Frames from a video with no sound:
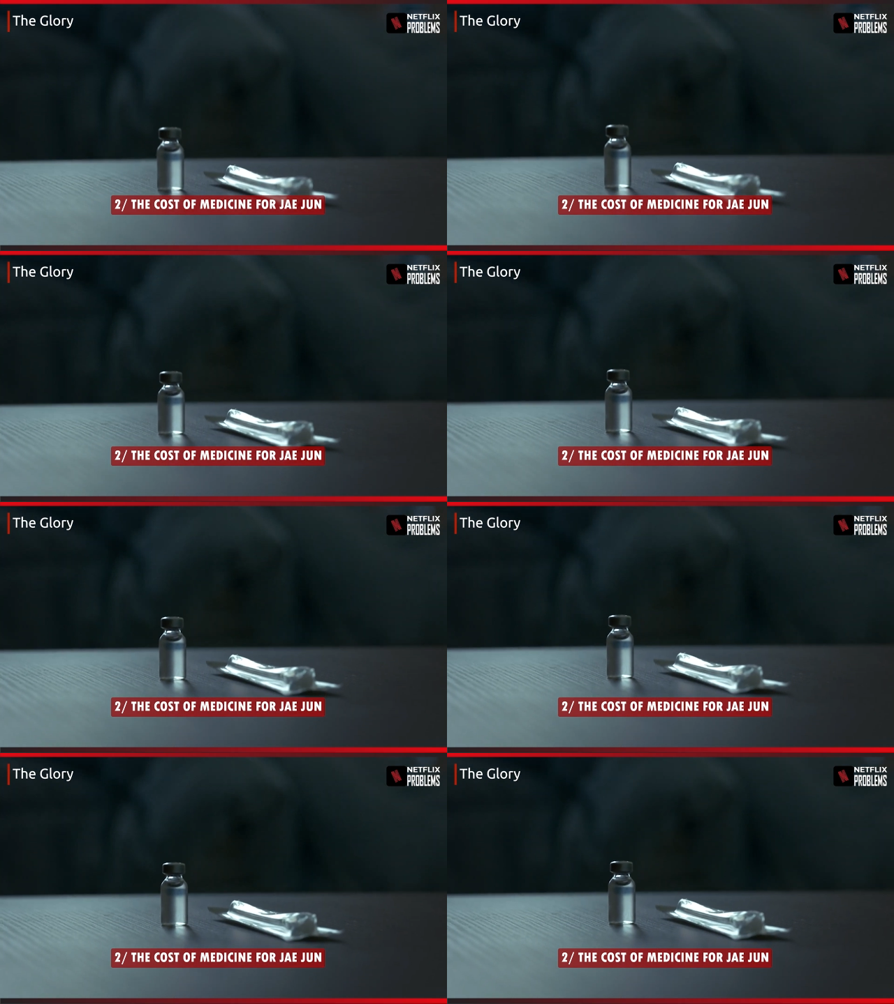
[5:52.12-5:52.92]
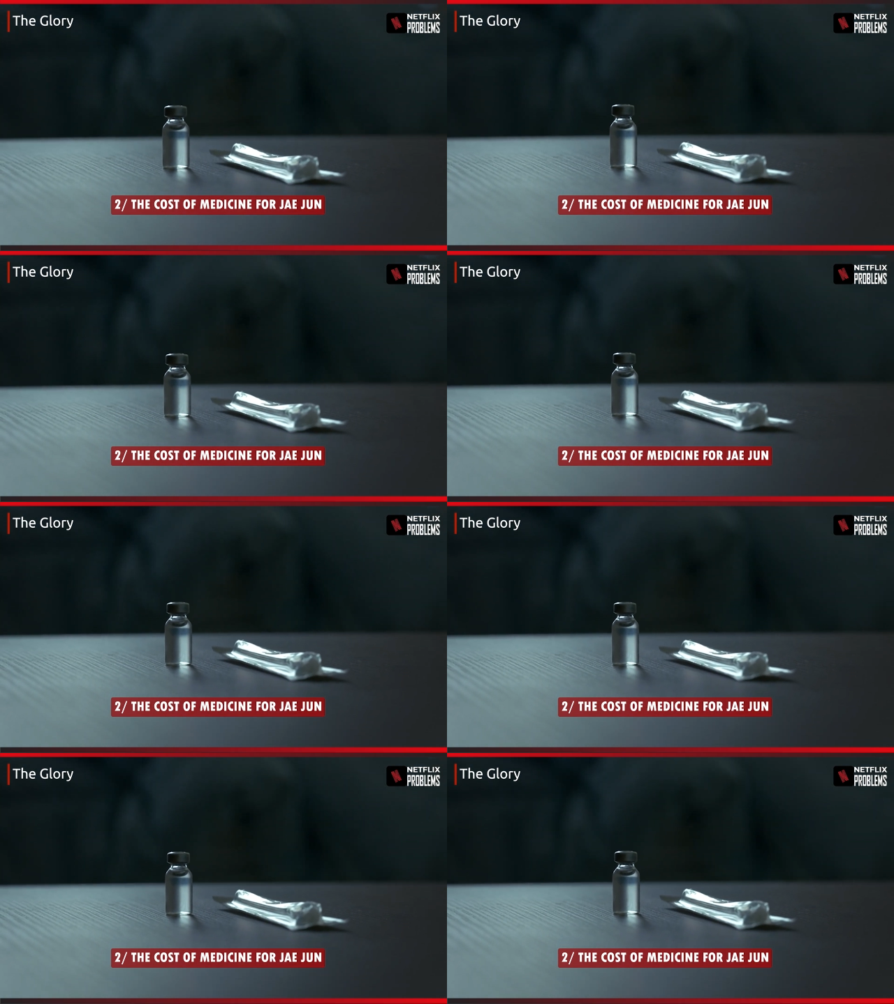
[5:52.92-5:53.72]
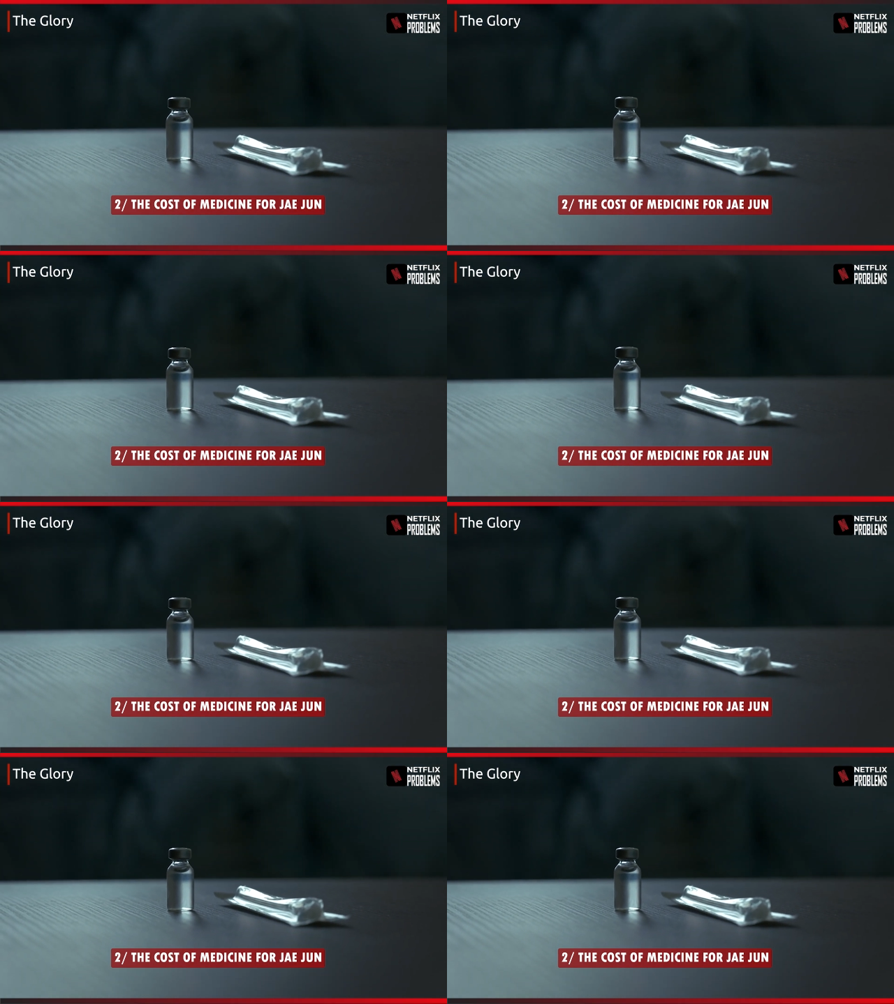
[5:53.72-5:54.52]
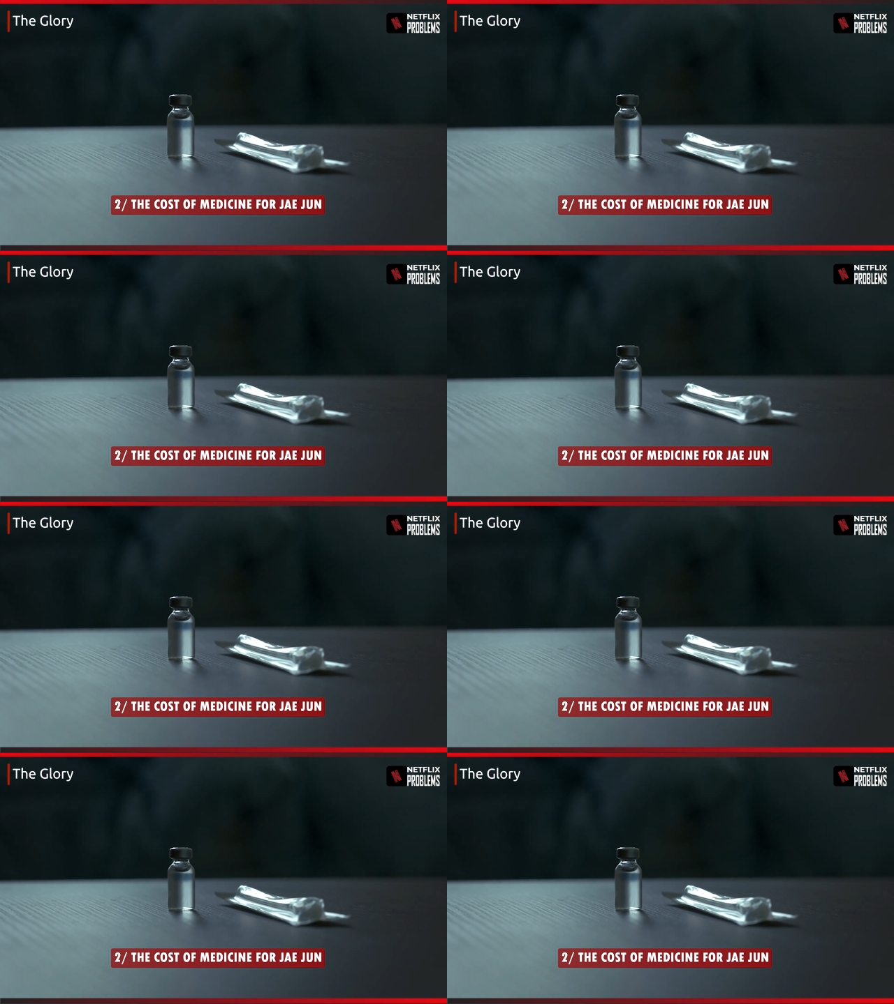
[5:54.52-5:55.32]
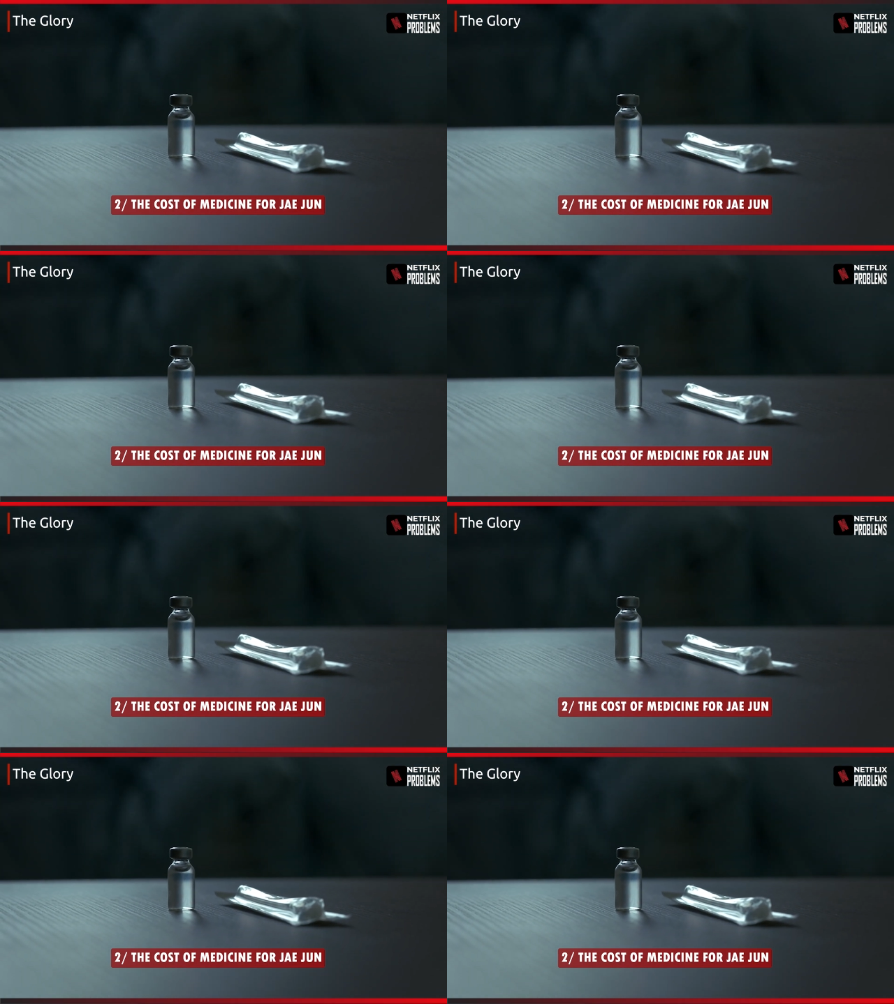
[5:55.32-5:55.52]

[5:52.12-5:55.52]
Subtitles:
(no speaker visible)